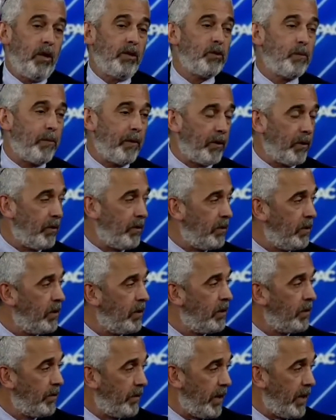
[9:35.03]
bigger
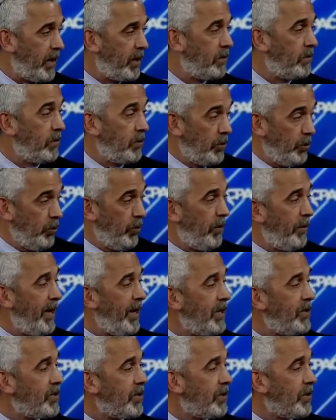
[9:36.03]
than you'd imagined?